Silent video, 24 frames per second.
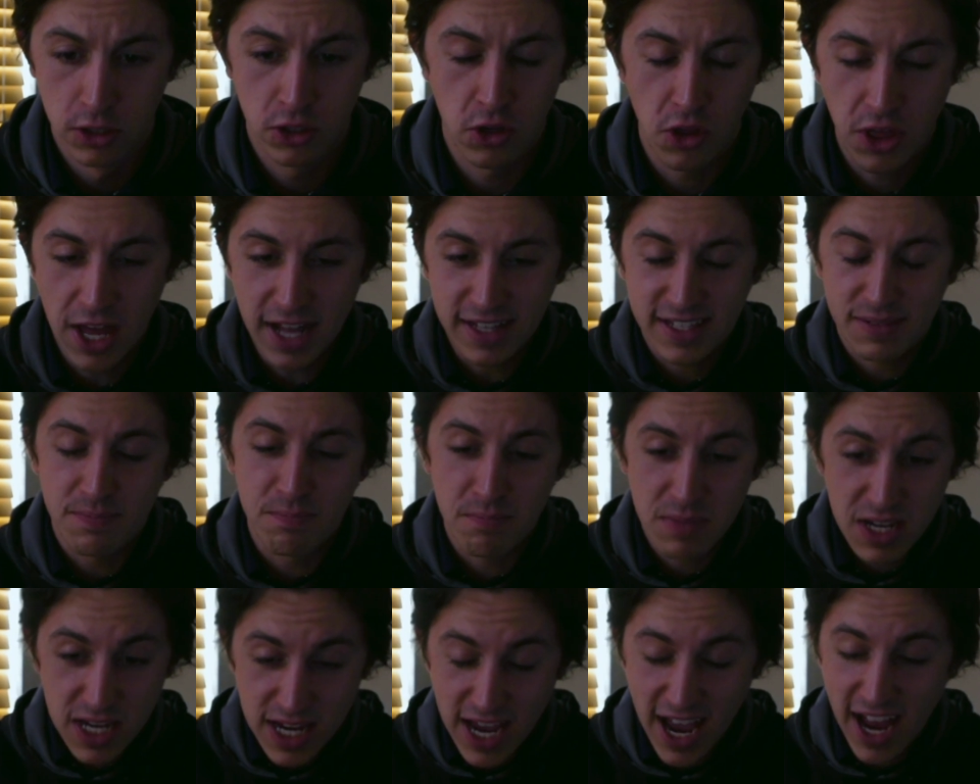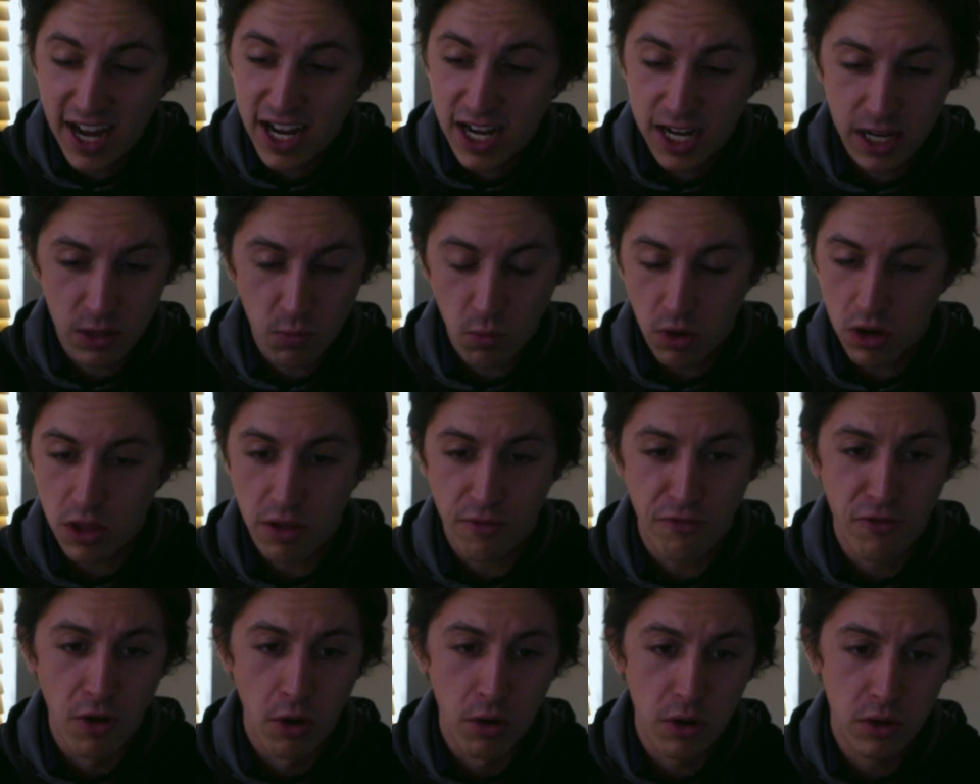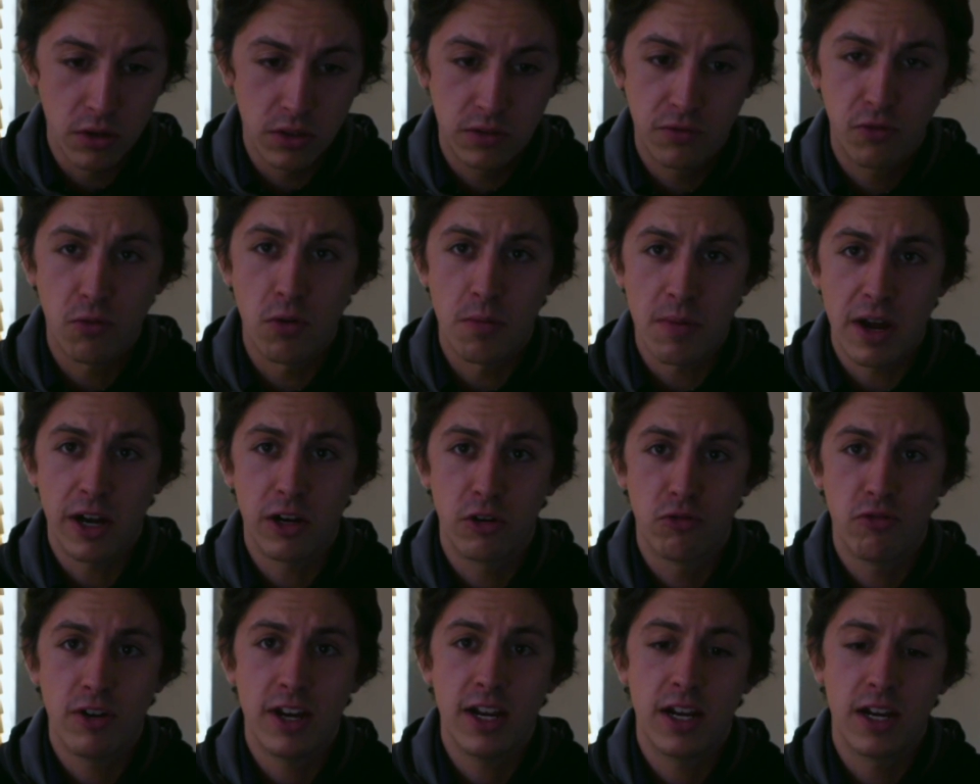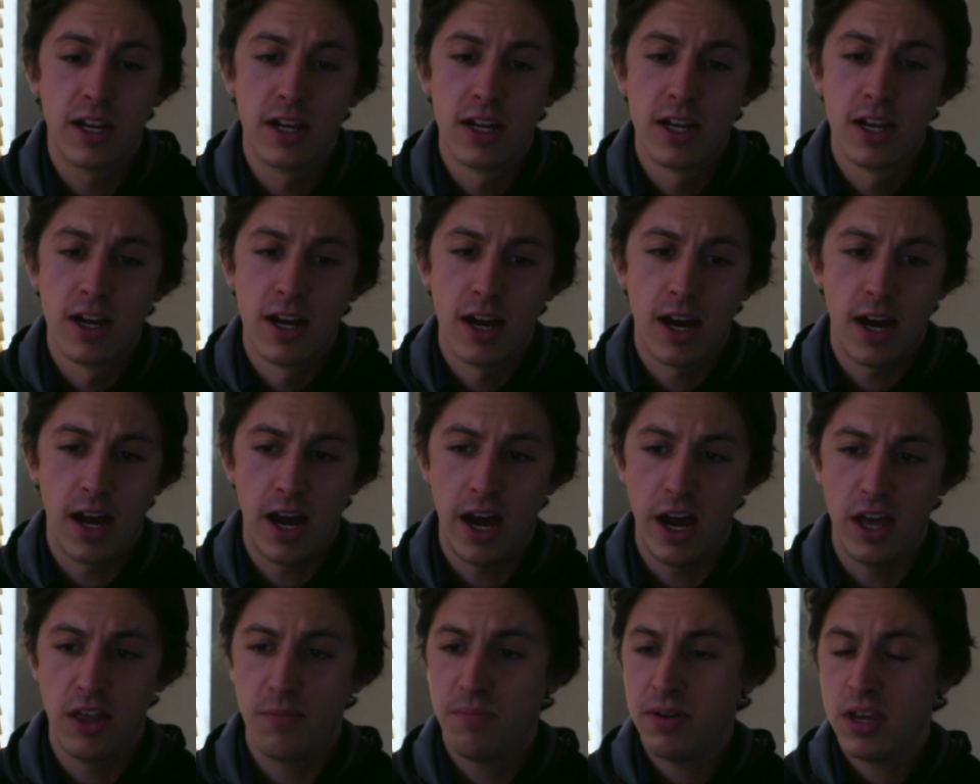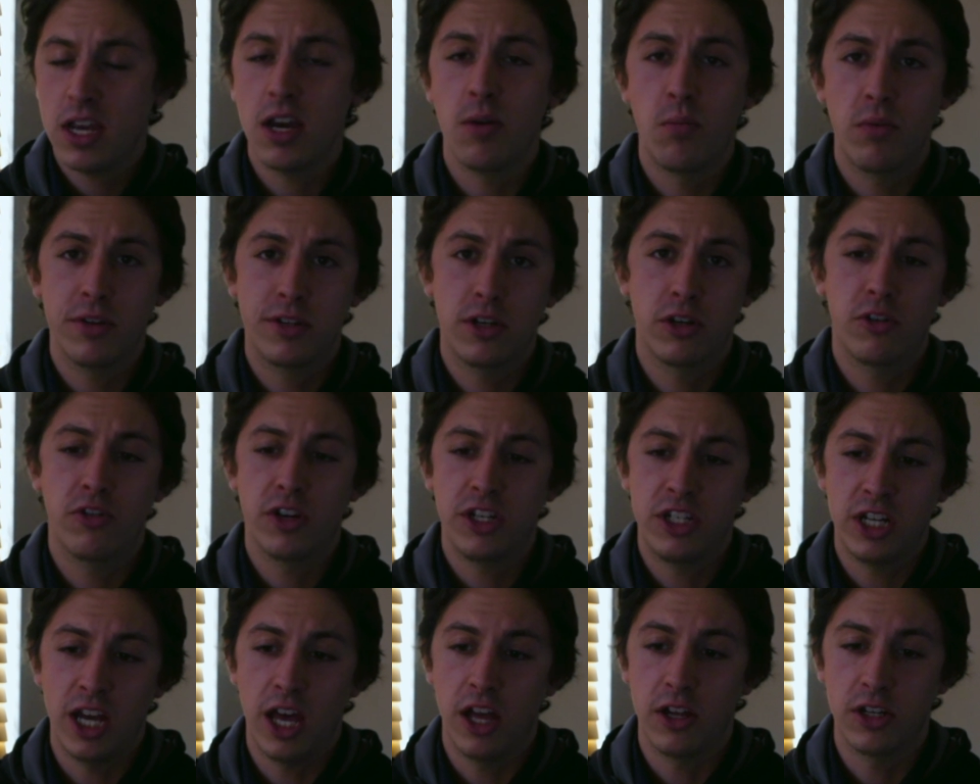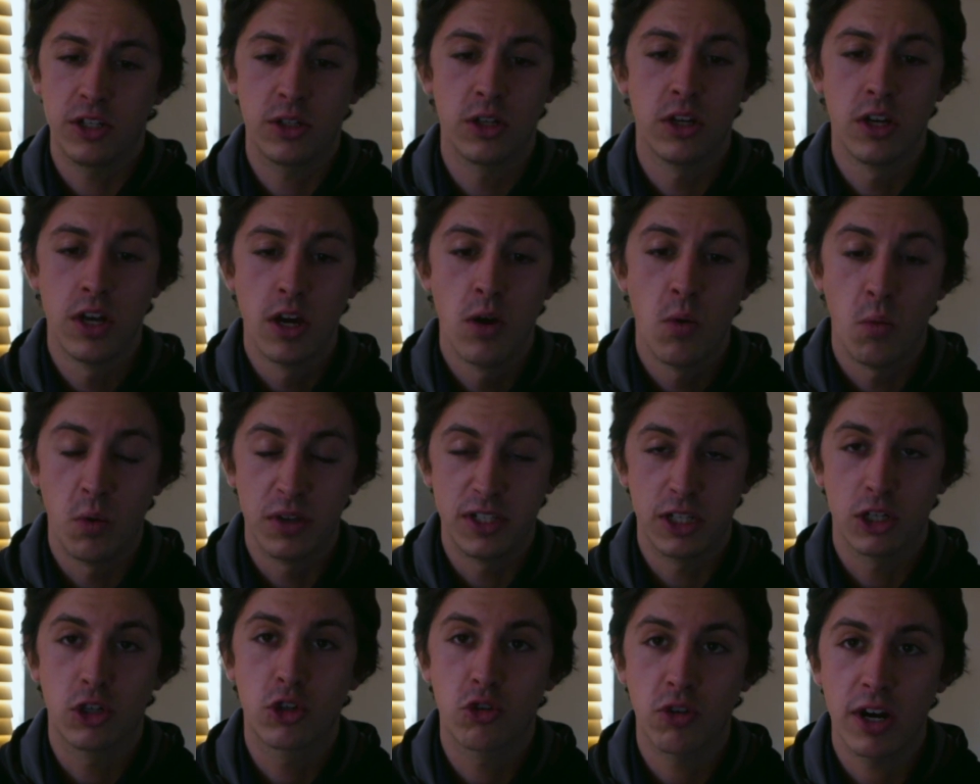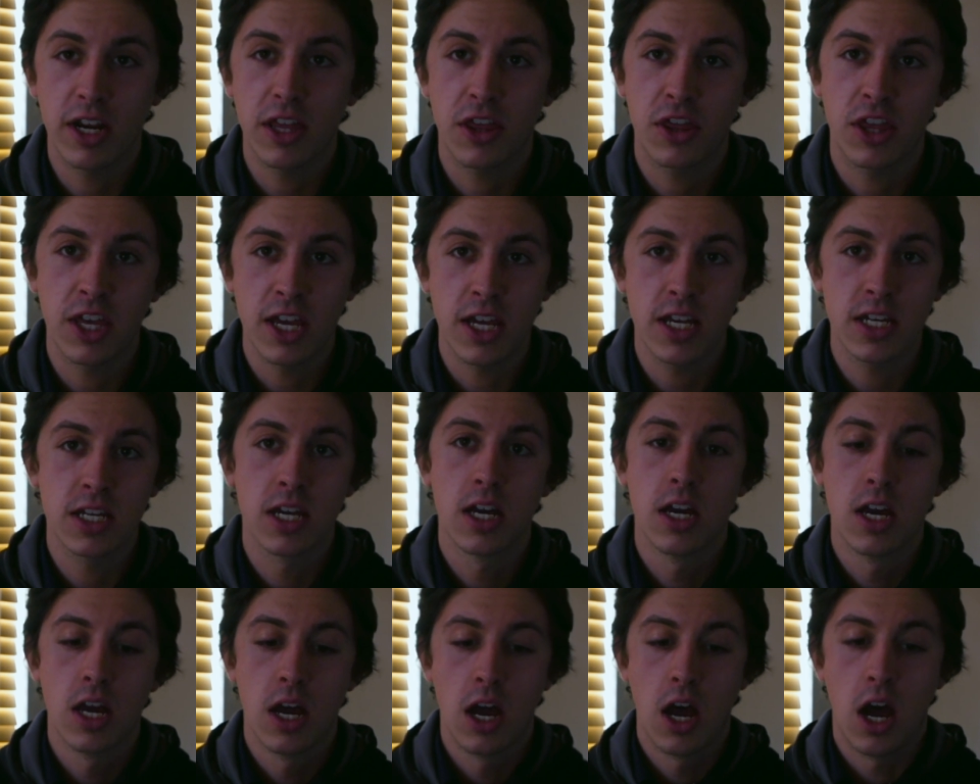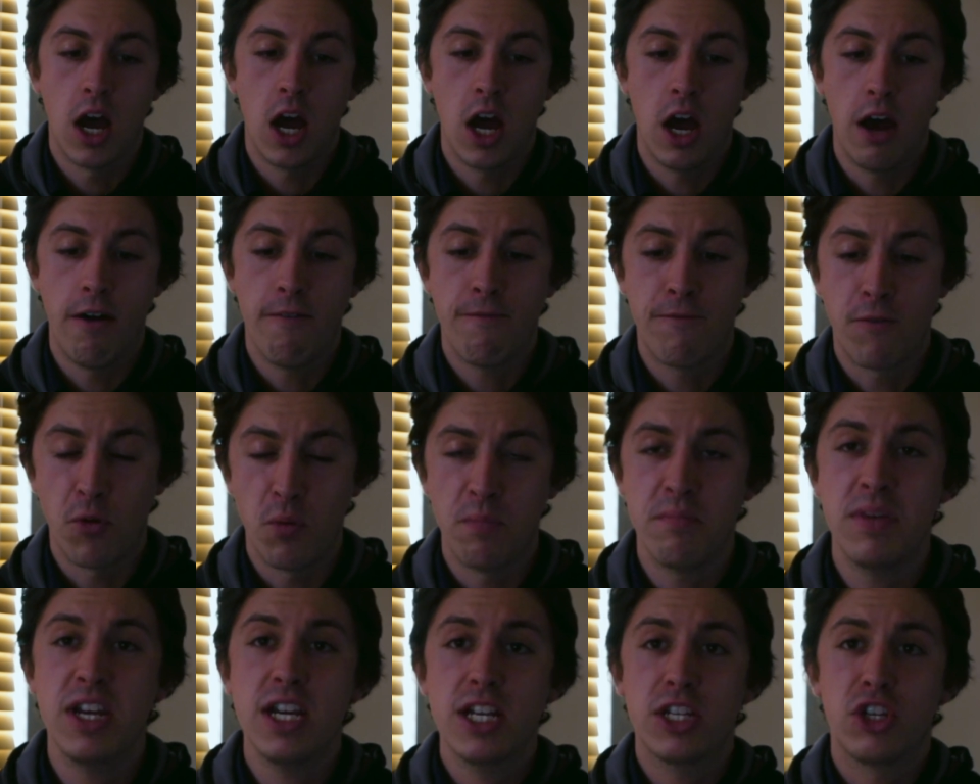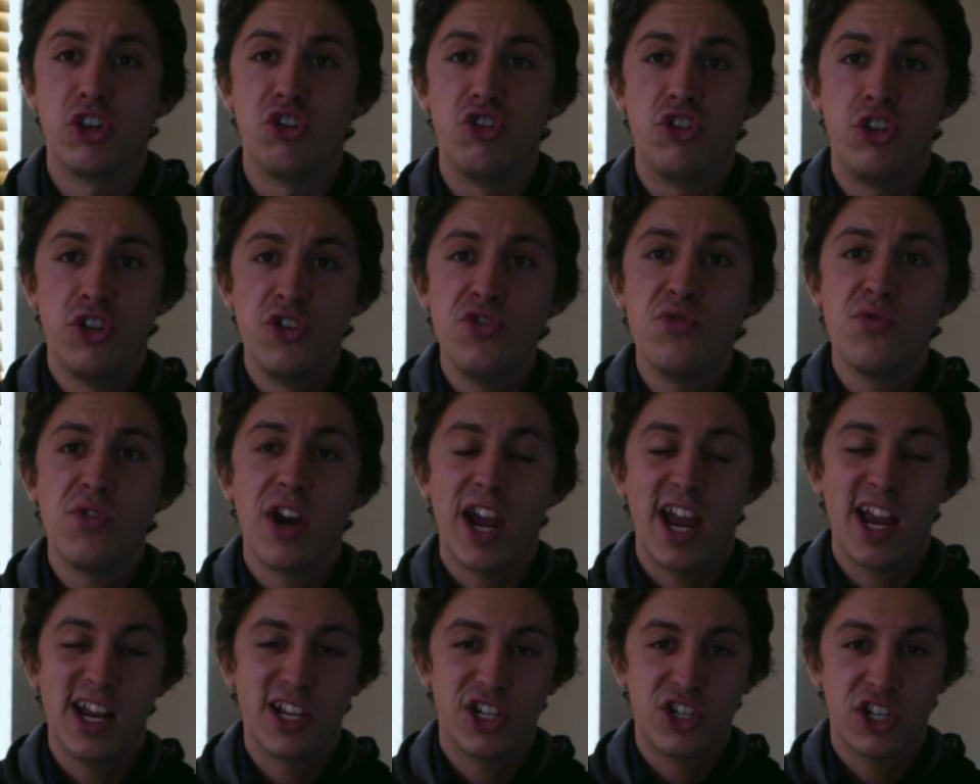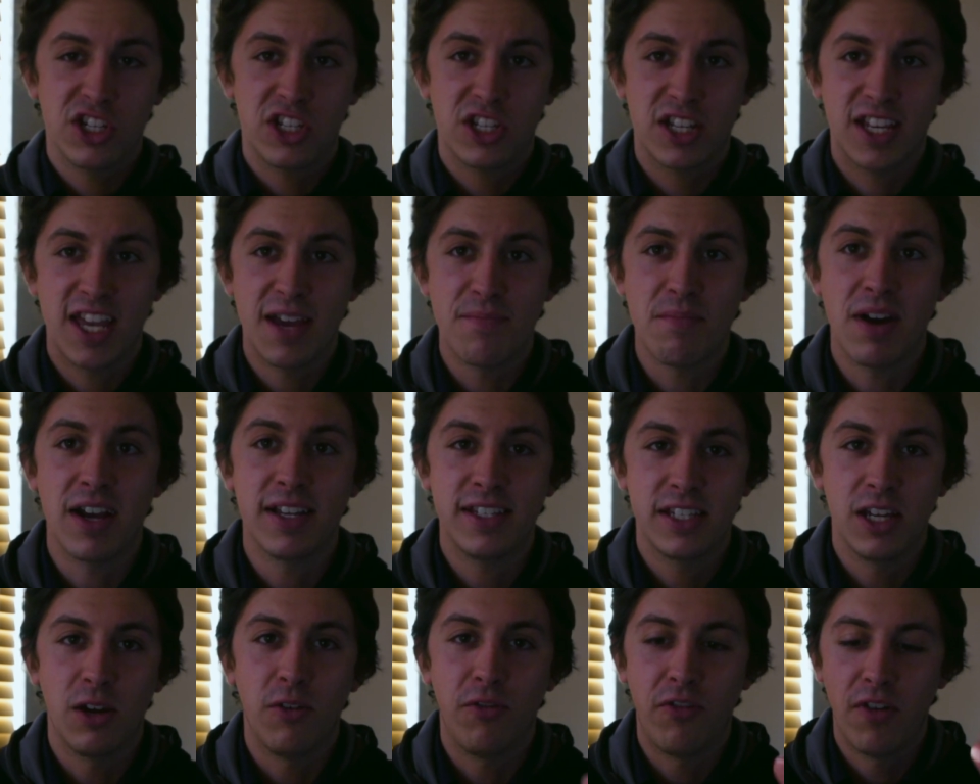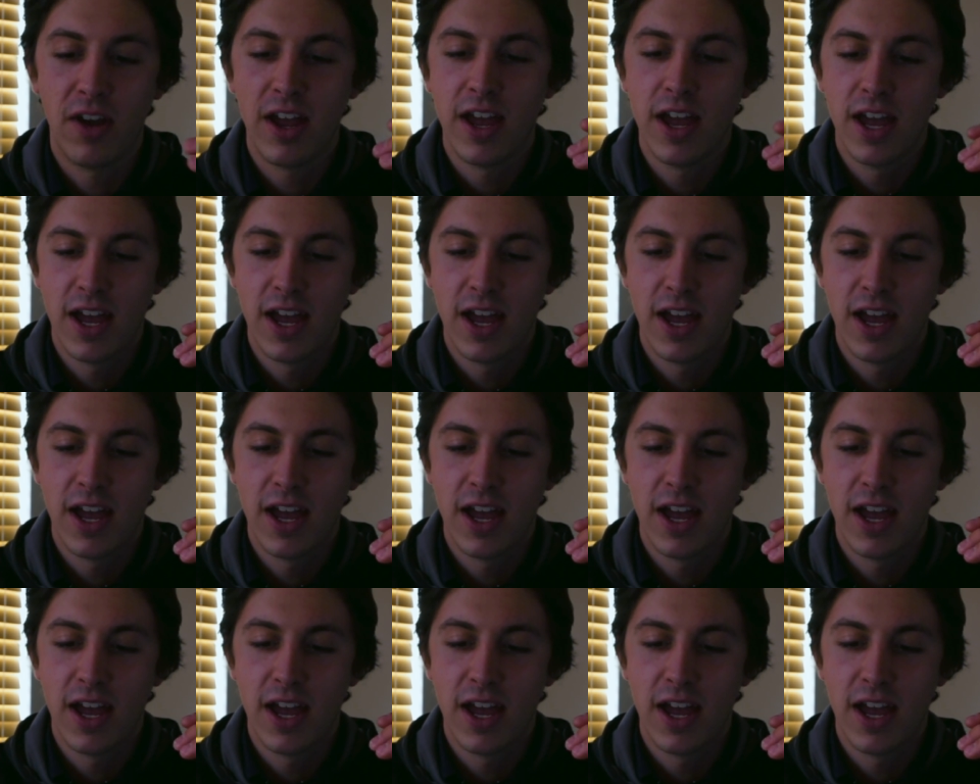So that's me editing one of the photos for my grid. The PM Winter Grid Challenge was a great thing for me to do and just get myself